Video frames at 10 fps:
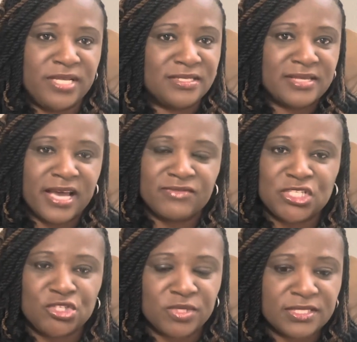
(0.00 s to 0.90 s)
just have to
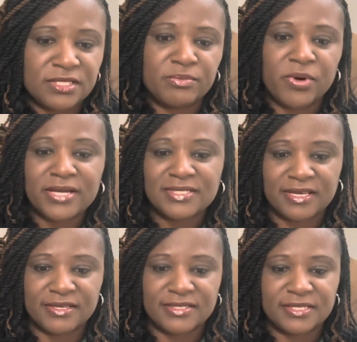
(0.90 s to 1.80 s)
trust the
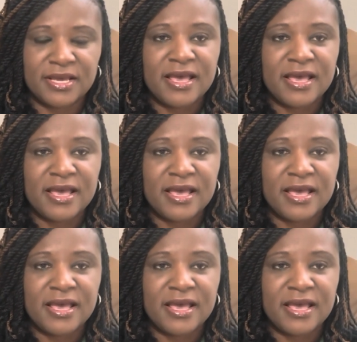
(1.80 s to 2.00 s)
process.